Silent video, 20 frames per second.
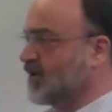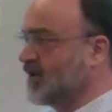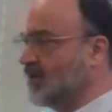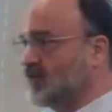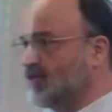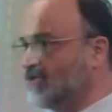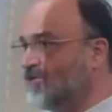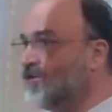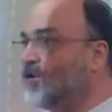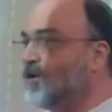an
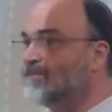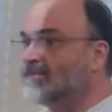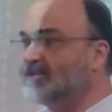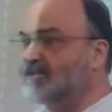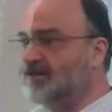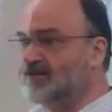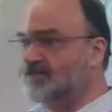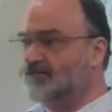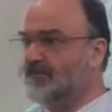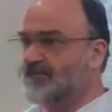enormous
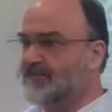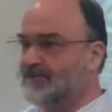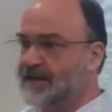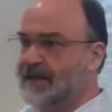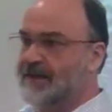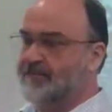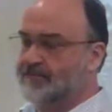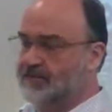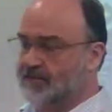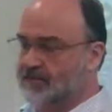number of
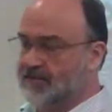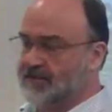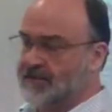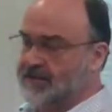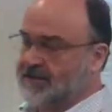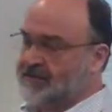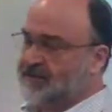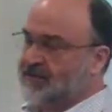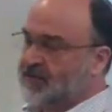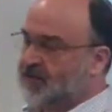people
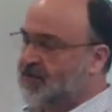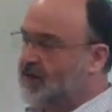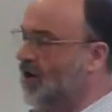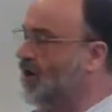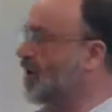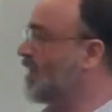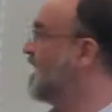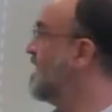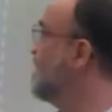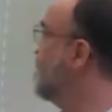
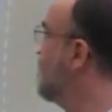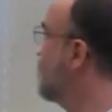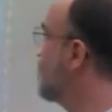in